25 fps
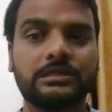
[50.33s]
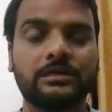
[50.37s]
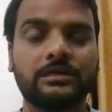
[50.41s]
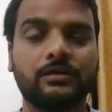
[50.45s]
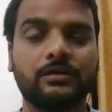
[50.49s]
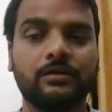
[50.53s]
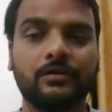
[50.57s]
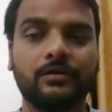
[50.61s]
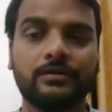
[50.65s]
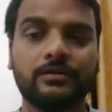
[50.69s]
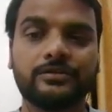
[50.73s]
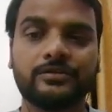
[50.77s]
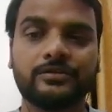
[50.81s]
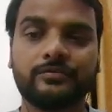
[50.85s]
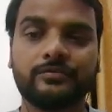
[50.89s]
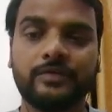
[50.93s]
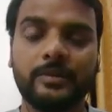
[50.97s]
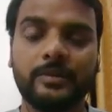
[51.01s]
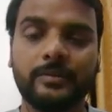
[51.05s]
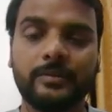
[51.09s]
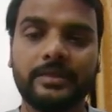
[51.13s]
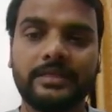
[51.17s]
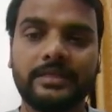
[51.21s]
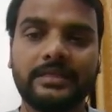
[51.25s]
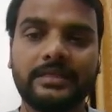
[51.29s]
cost will
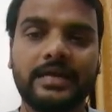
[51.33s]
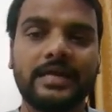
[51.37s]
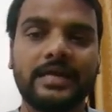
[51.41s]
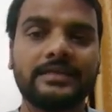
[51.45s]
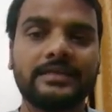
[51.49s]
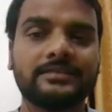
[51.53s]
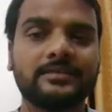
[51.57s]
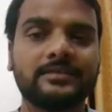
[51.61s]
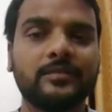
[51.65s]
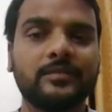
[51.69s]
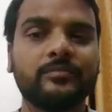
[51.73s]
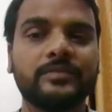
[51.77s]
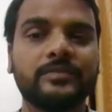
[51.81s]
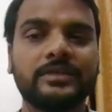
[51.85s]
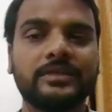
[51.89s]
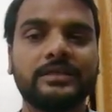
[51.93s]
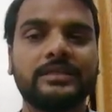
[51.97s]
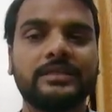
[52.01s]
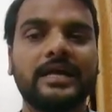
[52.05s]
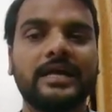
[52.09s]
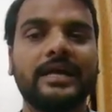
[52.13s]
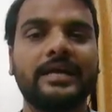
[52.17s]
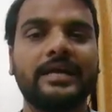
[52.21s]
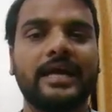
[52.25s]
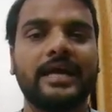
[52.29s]
be that something
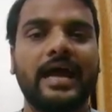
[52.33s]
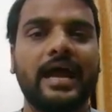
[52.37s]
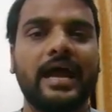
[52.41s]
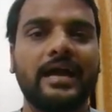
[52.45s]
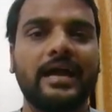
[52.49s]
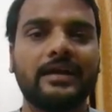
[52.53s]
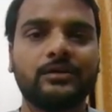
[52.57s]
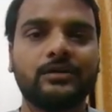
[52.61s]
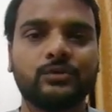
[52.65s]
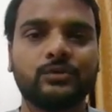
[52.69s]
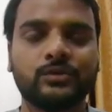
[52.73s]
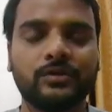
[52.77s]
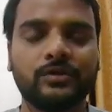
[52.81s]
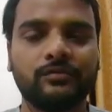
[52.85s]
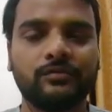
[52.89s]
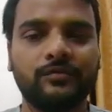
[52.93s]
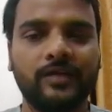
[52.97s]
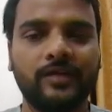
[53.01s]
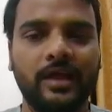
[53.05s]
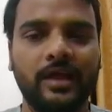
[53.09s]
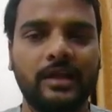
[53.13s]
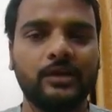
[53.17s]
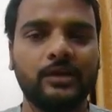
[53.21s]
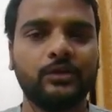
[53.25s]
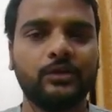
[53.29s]
that add to the
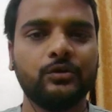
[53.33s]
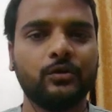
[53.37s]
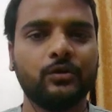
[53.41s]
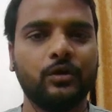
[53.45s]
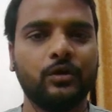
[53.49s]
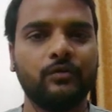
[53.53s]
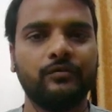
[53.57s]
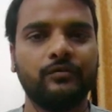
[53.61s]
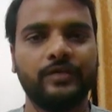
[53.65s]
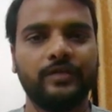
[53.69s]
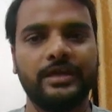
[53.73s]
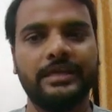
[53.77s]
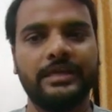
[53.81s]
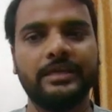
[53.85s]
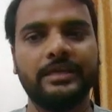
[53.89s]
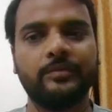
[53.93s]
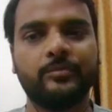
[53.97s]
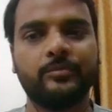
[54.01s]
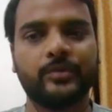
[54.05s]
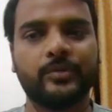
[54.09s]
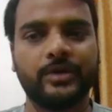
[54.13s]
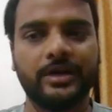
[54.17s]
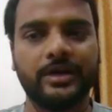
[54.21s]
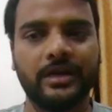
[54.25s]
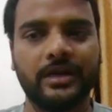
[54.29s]
value of any
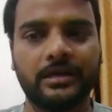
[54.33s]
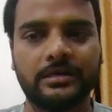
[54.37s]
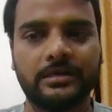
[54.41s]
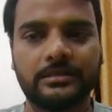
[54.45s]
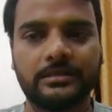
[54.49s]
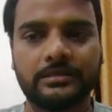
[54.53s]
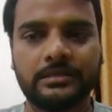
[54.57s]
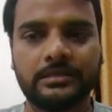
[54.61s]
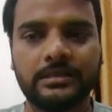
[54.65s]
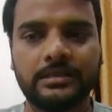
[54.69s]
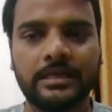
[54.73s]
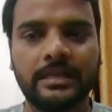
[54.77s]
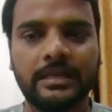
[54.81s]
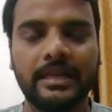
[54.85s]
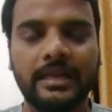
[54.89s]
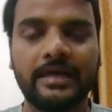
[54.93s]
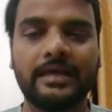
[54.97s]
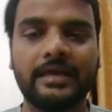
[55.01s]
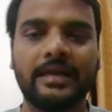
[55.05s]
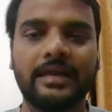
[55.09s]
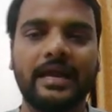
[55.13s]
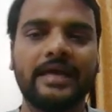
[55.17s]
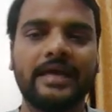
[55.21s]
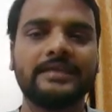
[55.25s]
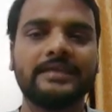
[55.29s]
product. Like
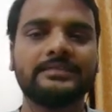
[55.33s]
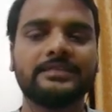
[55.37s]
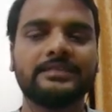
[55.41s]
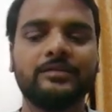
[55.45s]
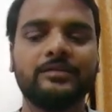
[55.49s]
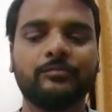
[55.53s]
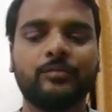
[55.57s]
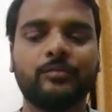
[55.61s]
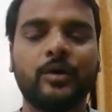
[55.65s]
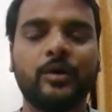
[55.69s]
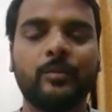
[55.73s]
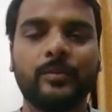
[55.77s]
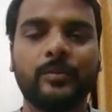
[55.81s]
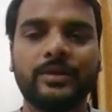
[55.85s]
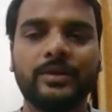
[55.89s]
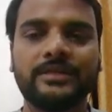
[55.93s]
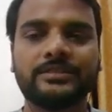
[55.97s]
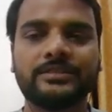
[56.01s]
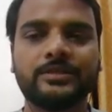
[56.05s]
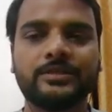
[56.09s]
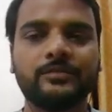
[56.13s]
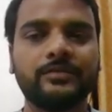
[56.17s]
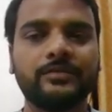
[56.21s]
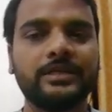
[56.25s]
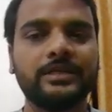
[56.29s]
rise in
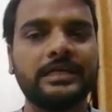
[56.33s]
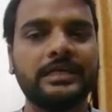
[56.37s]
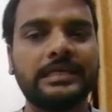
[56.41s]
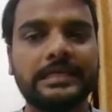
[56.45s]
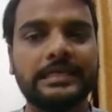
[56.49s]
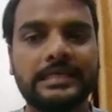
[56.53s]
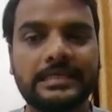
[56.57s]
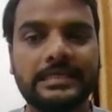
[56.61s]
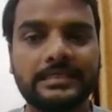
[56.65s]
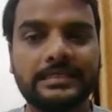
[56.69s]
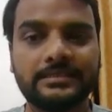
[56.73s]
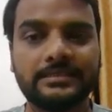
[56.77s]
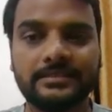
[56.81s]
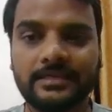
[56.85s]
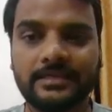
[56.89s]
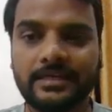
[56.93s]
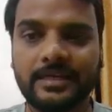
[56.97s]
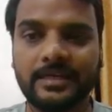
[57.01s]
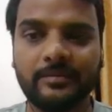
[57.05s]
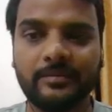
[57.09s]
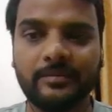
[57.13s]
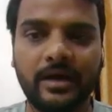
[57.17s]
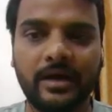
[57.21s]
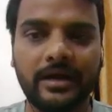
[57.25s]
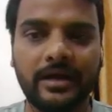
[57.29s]
population will increase the
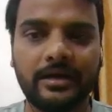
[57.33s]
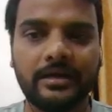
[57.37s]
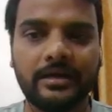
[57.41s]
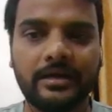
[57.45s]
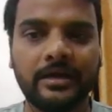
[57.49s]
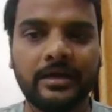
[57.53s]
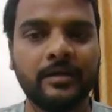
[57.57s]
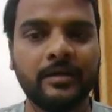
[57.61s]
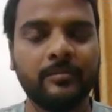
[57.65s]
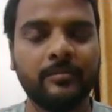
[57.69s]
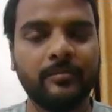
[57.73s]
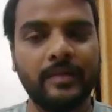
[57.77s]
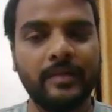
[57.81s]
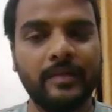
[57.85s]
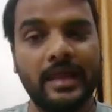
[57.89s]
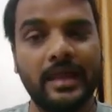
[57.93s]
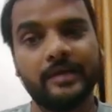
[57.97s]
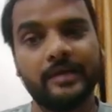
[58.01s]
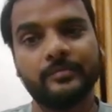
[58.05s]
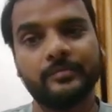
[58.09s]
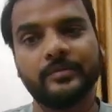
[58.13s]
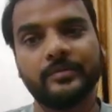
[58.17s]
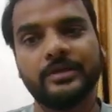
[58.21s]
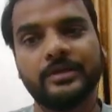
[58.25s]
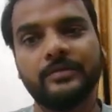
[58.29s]
demand,
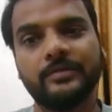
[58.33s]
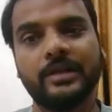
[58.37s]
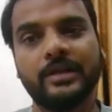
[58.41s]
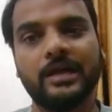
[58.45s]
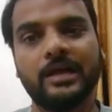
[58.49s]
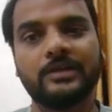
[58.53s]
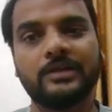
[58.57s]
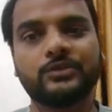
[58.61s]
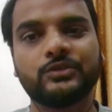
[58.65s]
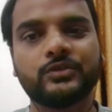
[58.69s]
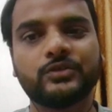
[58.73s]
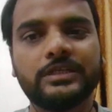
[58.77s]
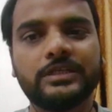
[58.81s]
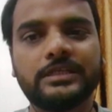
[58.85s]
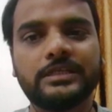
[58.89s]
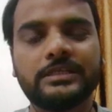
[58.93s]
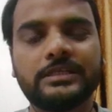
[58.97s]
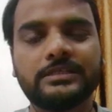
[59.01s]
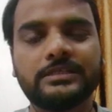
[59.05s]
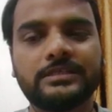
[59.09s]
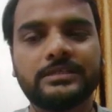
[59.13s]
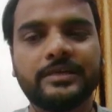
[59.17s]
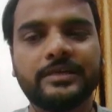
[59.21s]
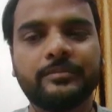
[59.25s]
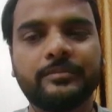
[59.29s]
black money will also increase
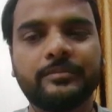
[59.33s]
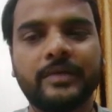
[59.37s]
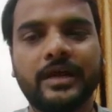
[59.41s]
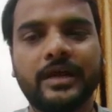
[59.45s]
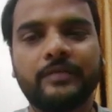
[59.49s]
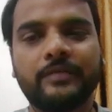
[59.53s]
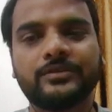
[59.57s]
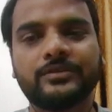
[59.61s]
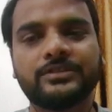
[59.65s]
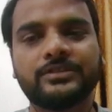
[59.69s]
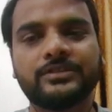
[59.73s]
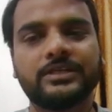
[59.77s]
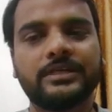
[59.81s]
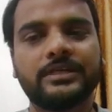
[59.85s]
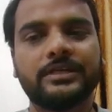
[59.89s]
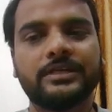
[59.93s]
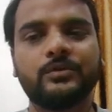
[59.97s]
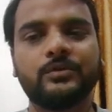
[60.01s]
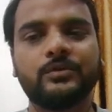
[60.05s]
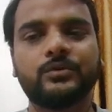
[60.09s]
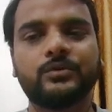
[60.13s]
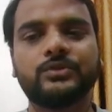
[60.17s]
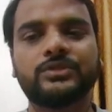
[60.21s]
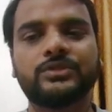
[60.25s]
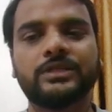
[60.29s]
the demand for certain
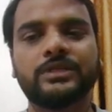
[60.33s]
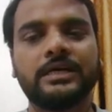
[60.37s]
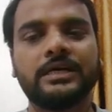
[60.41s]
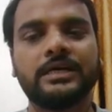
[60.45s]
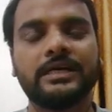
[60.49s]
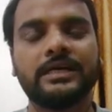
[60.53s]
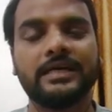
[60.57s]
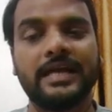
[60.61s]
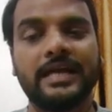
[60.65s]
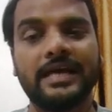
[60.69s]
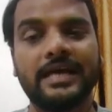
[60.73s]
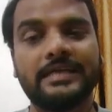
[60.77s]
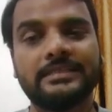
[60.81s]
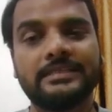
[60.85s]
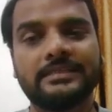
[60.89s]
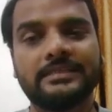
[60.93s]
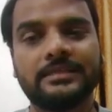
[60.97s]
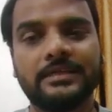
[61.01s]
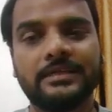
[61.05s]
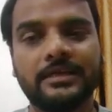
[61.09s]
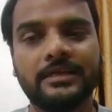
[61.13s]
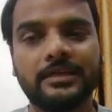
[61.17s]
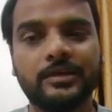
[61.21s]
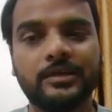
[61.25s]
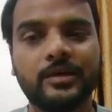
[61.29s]
goods, rise in
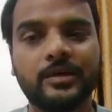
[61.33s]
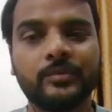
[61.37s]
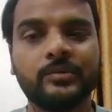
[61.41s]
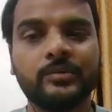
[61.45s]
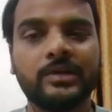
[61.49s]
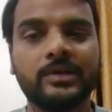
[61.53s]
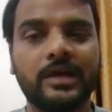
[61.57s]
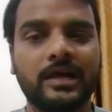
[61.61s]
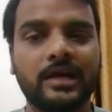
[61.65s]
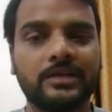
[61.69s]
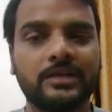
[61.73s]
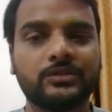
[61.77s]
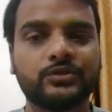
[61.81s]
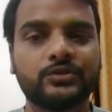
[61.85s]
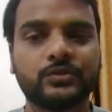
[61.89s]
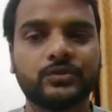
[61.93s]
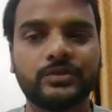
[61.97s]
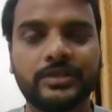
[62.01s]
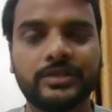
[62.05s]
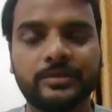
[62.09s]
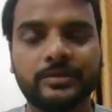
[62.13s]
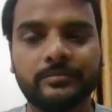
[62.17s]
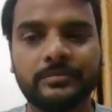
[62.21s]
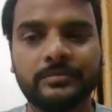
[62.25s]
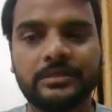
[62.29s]
income will also
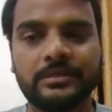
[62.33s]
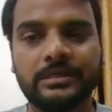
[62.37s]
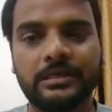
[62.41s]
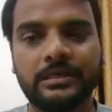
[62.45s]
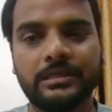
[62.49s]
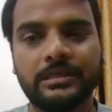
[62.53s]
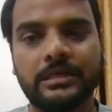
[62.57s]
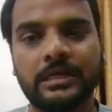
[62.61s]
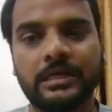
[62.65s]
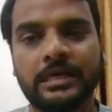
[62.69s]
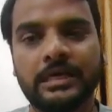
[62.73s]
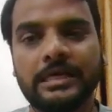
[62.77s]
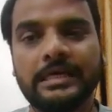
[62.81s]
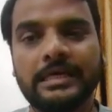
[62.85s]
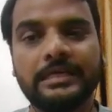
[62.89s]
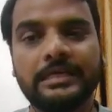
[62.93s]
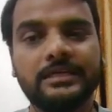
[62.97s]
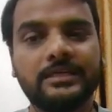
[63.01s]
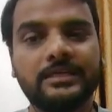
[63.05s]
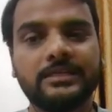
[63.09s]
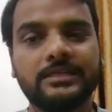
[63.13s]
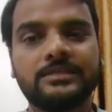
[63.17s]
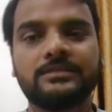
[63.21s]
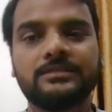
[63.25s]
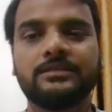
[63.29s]

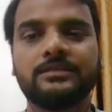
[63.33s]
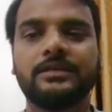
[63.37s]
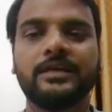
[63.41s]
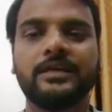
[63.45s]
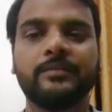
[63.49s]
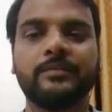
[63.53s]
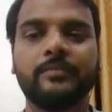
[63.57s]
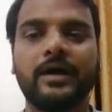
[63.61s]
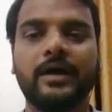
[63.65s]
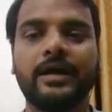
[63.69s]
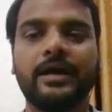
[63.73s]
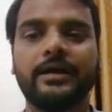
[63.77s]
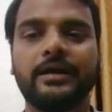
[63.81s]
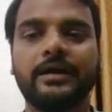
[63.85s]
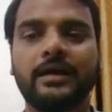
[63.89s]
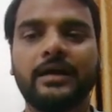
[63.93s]
increase the demand,